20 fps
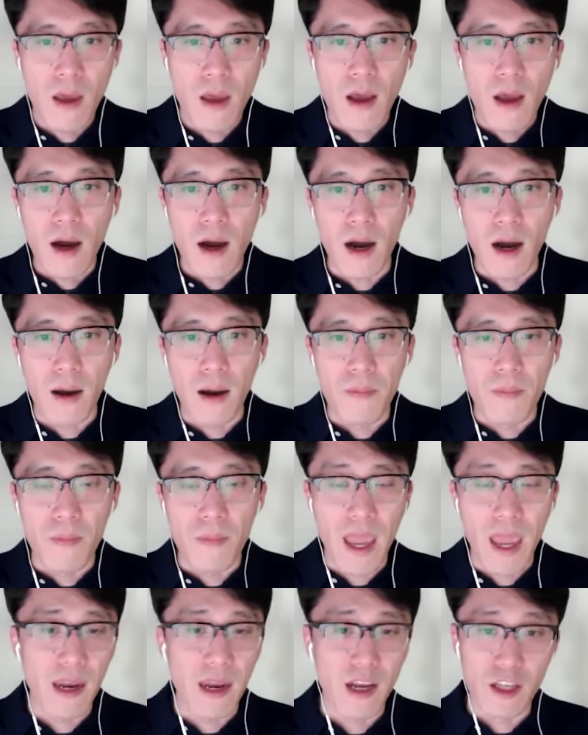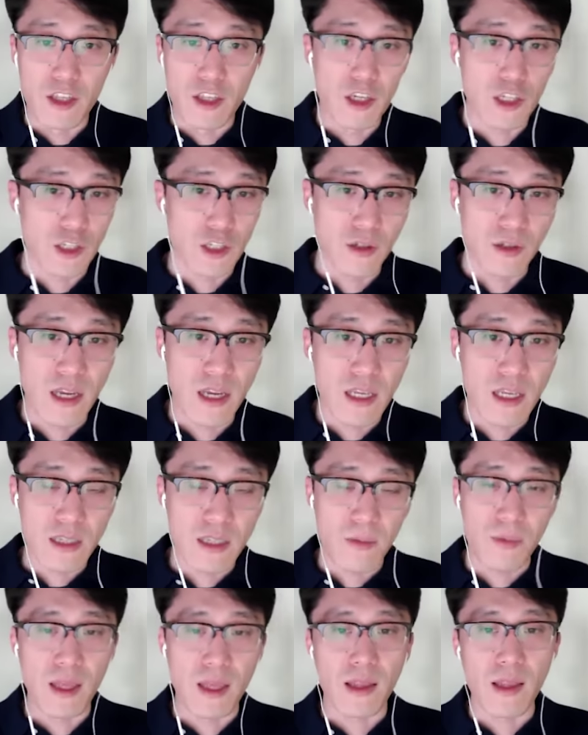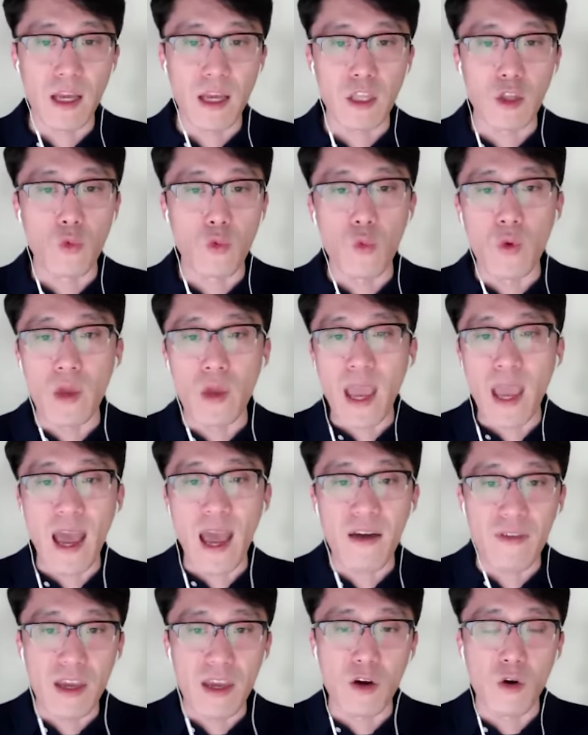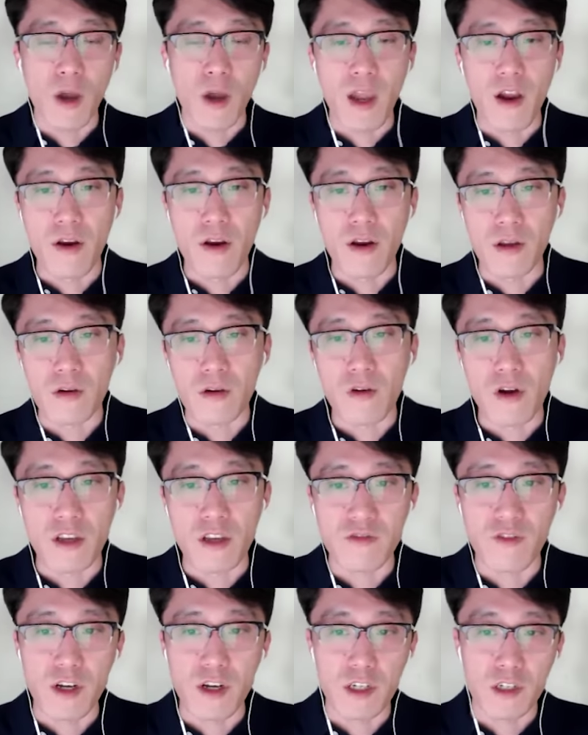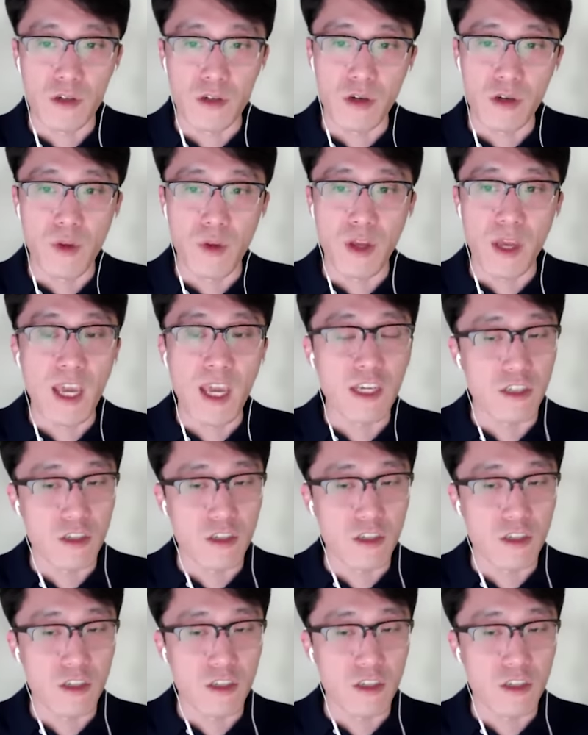And additionally, something like, do we have a coherent cross-functional communication